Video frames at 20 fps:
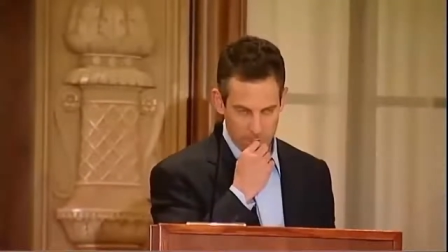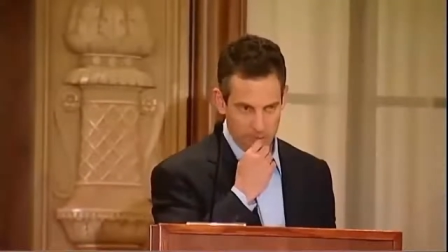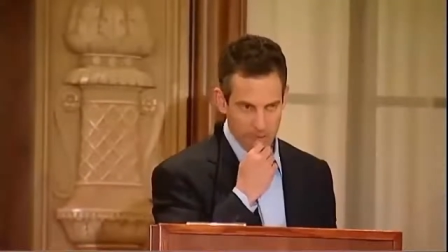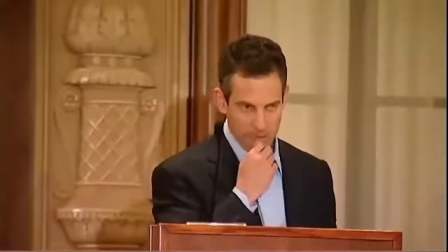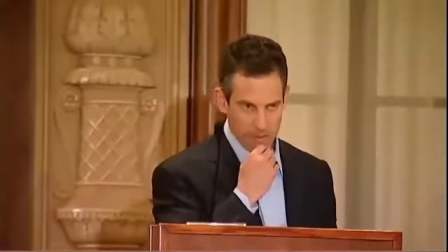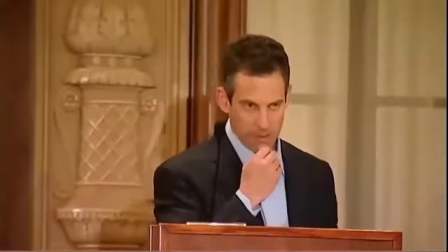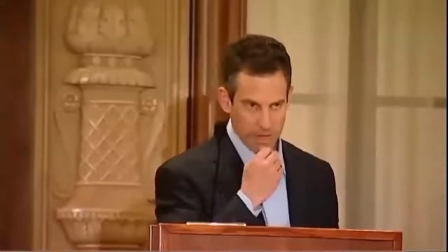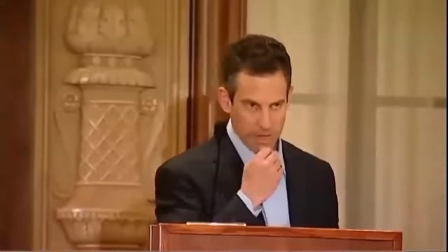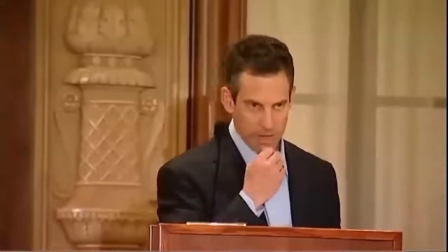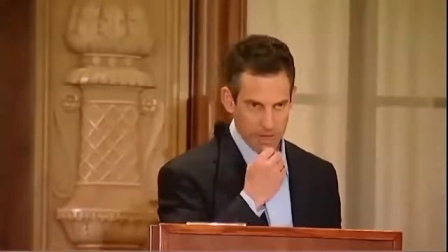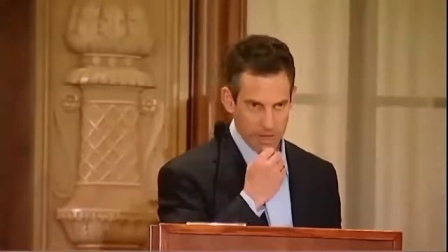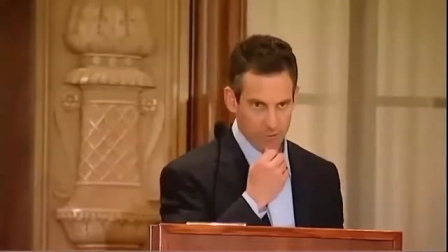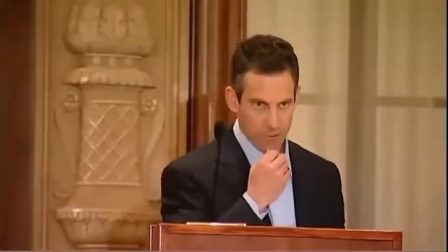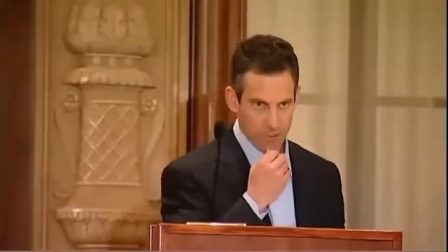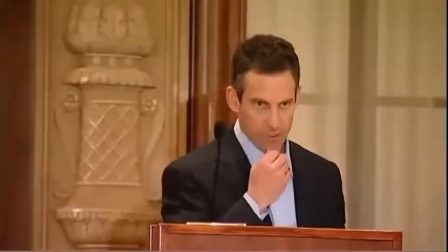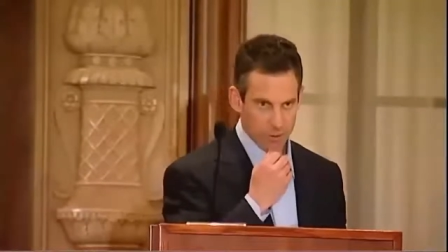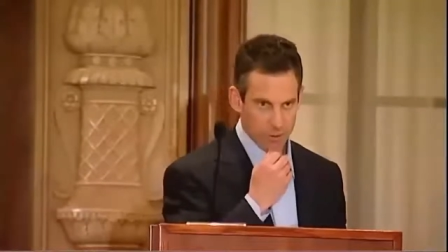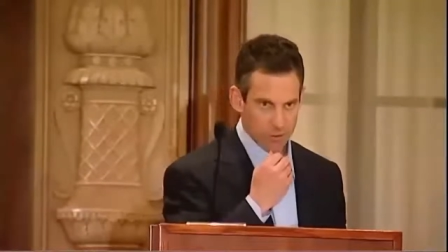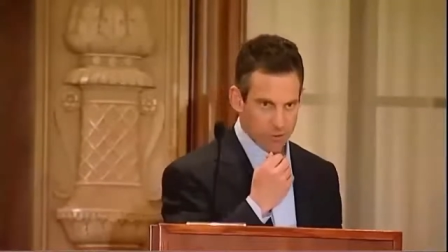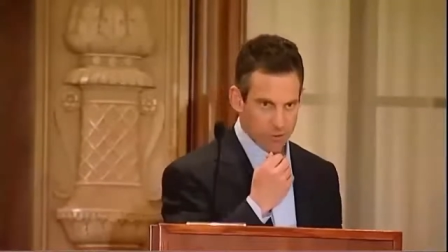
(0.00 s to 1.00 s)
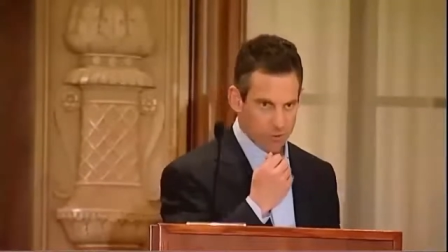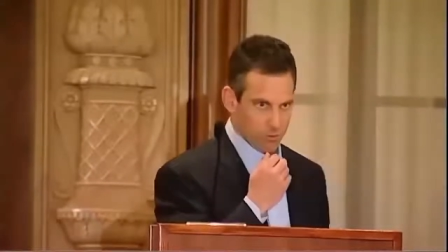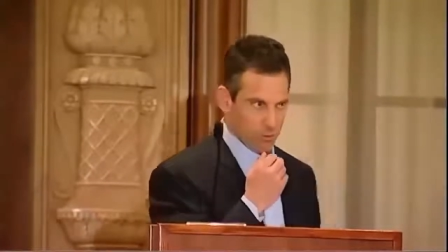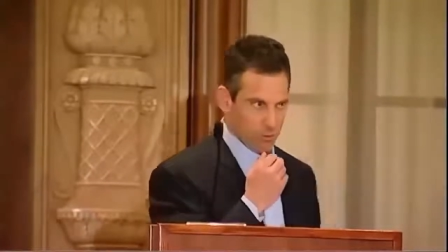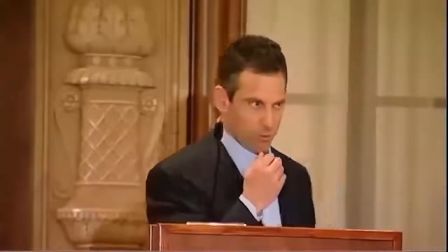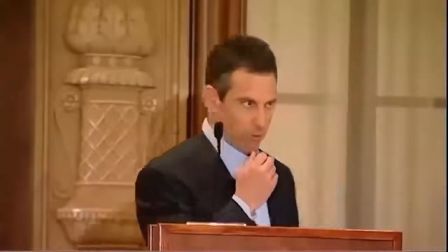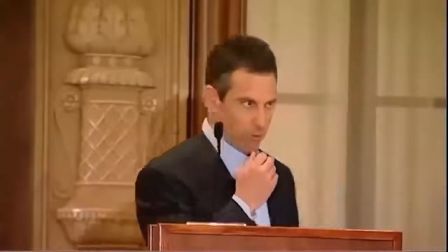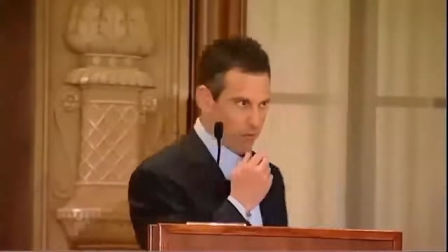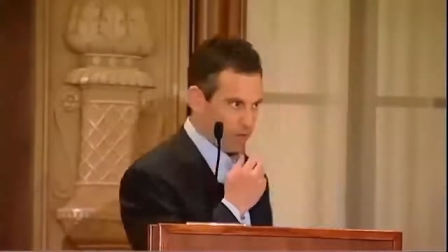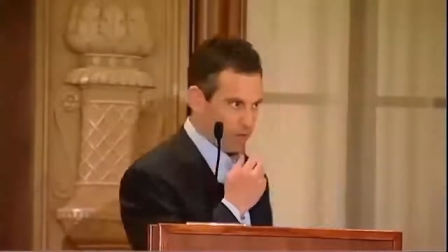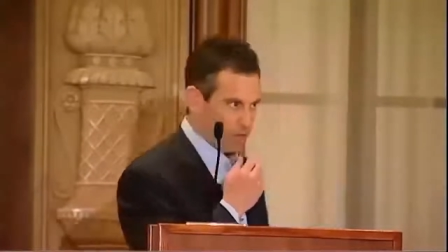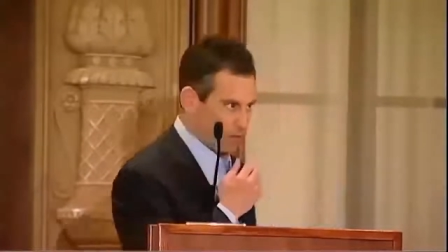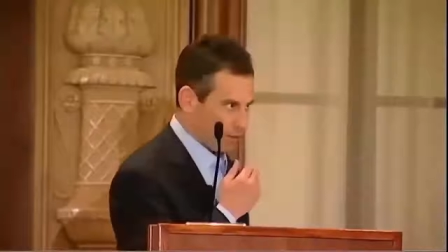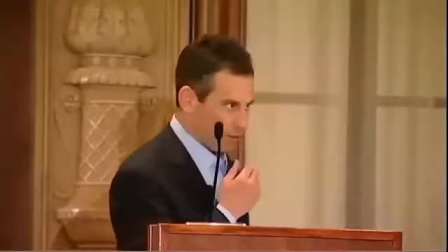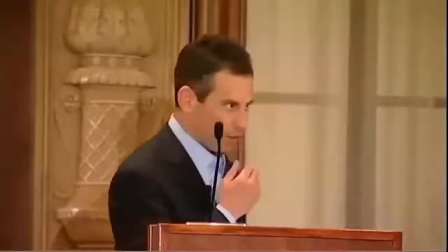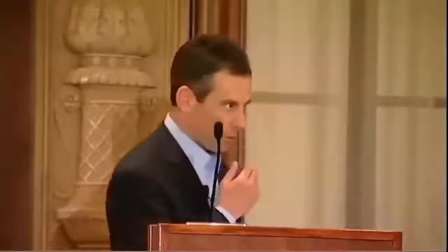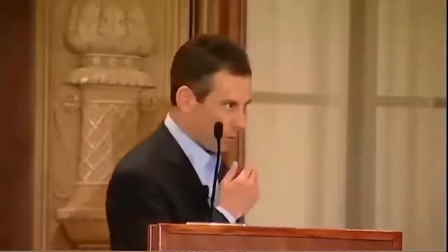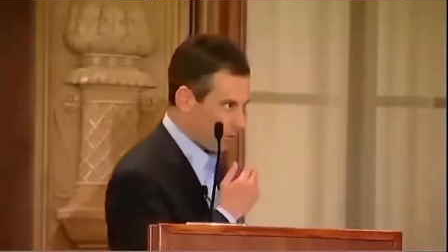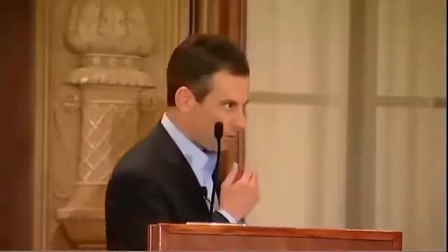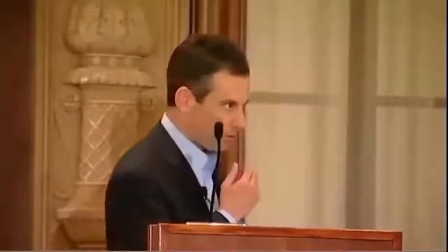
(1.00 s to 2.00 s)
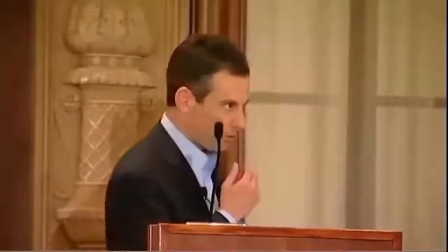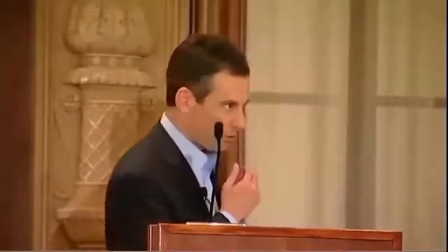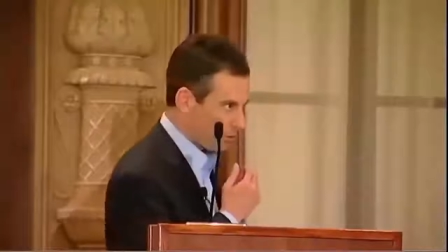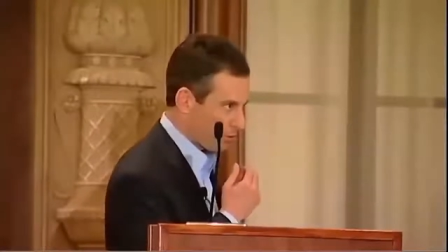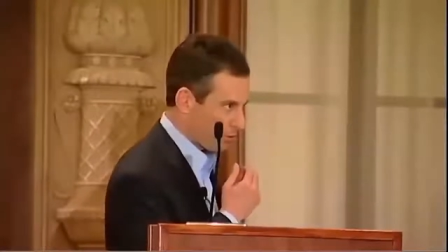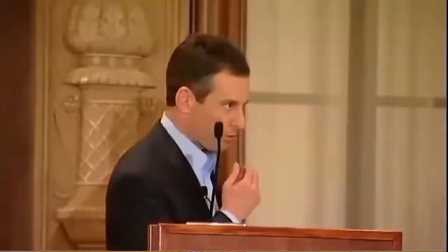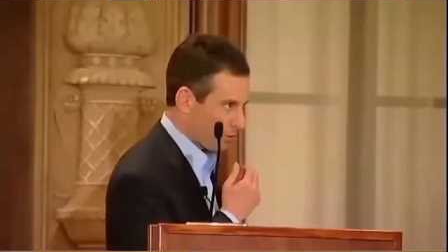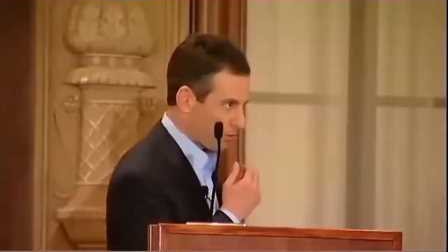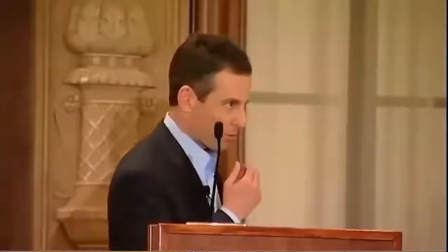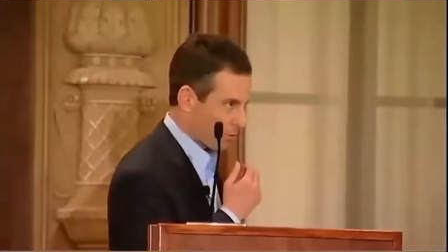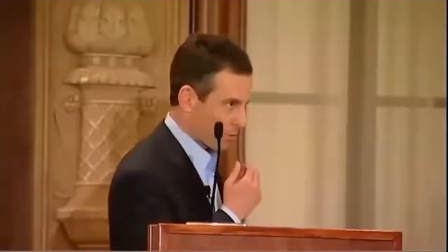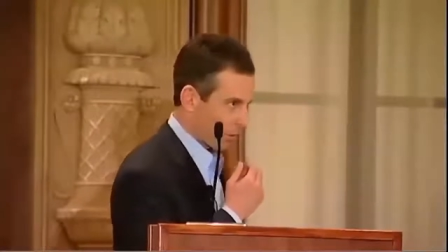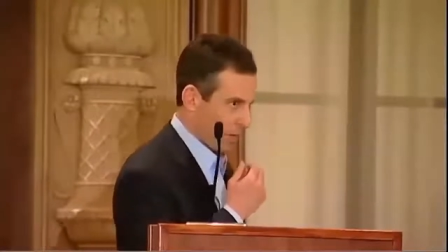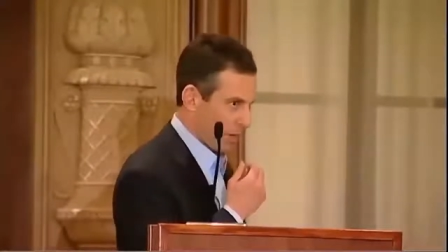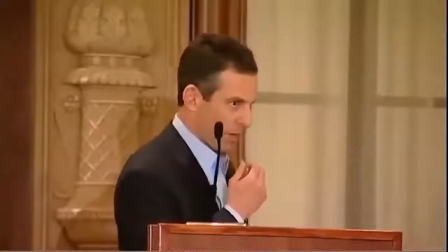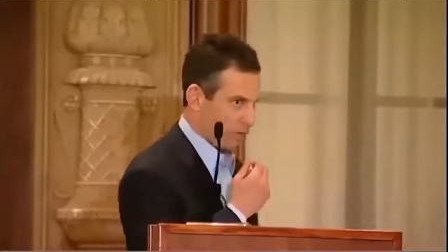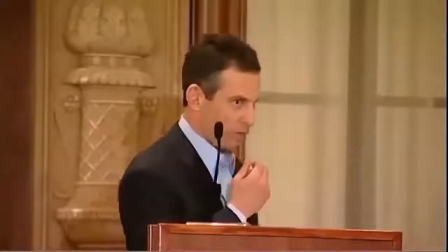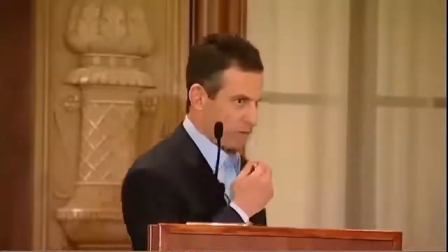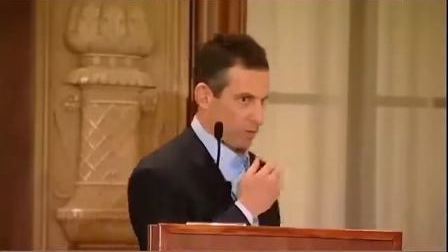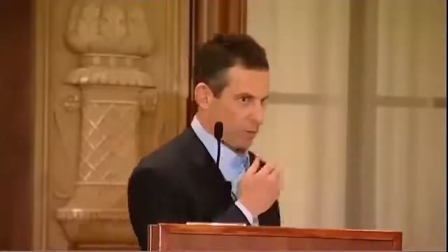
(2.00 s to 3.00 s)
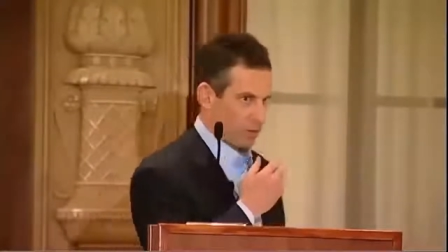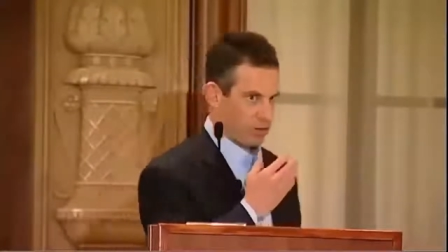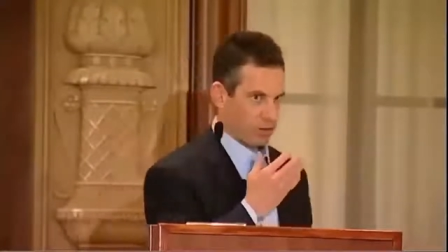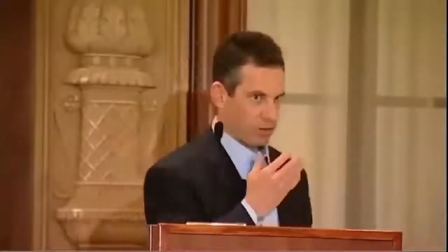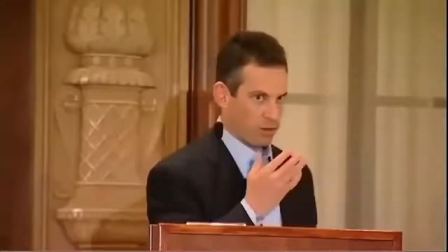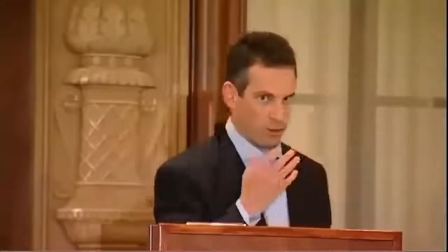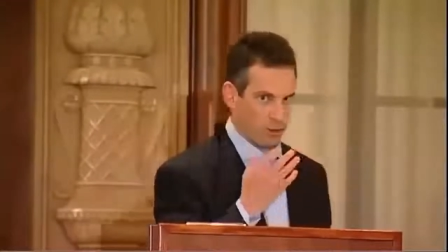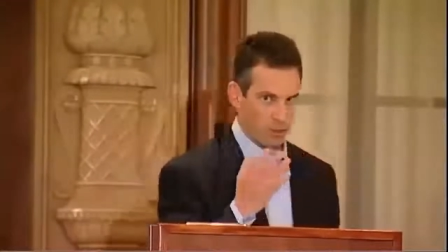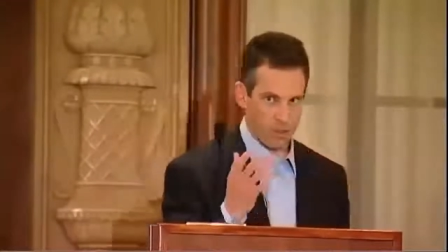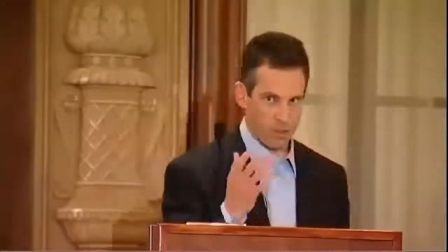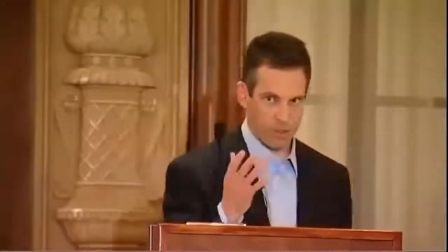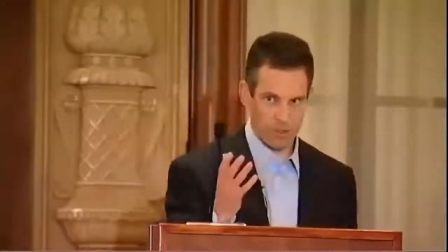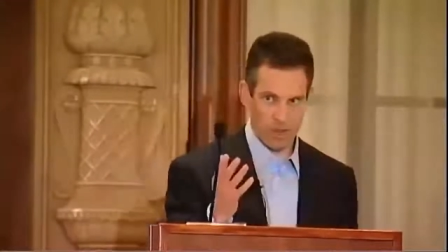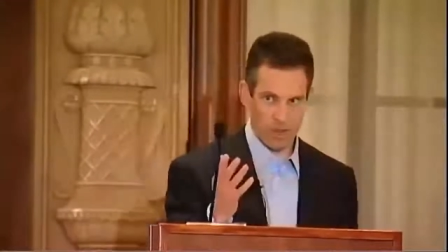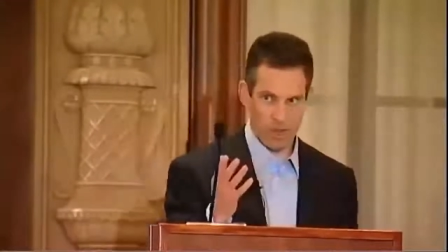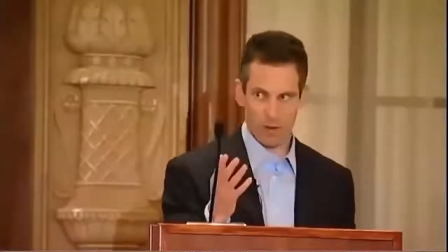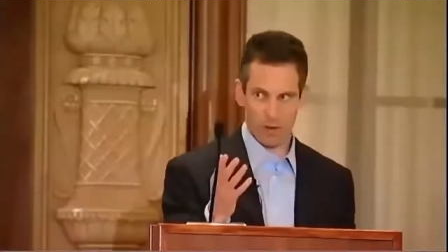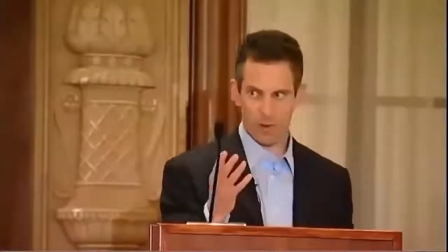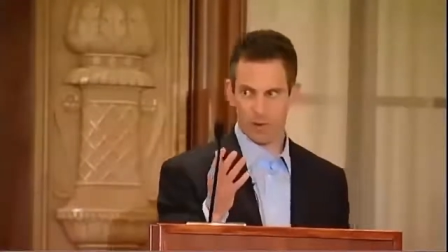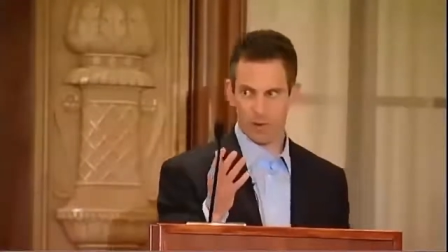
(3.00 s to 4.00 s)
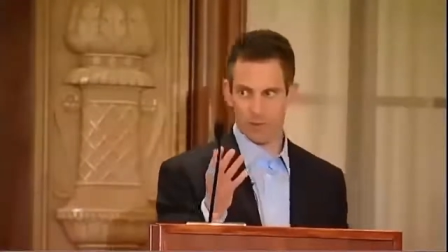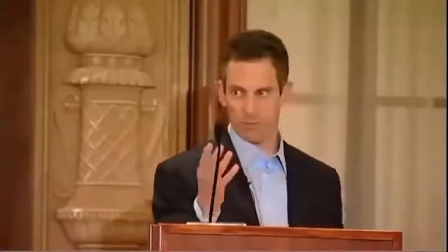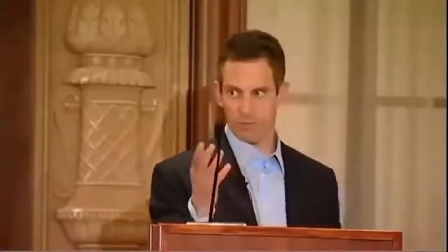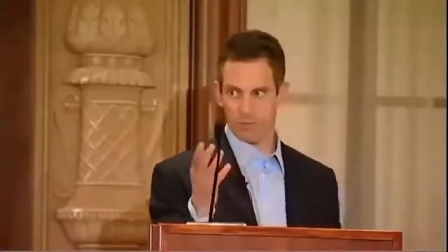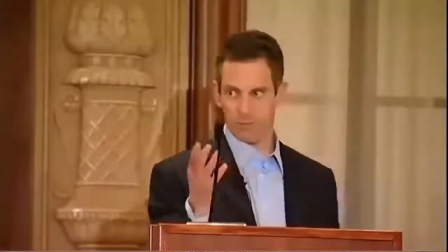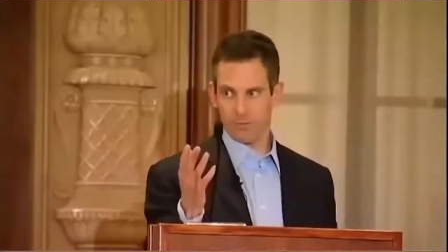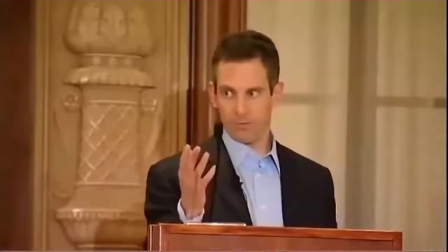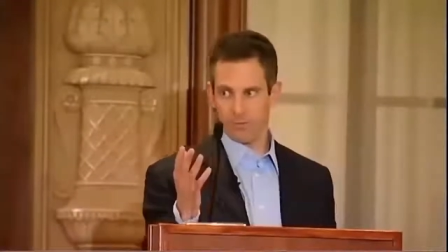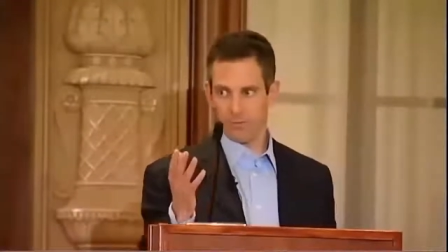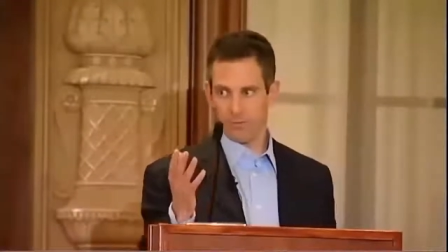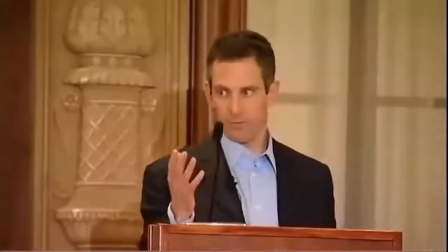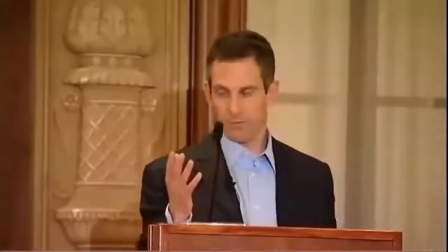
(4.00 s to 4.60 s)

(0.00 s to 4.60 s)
I mean, any, any of you who have read Lawrence Wright's book, The Looming Tower,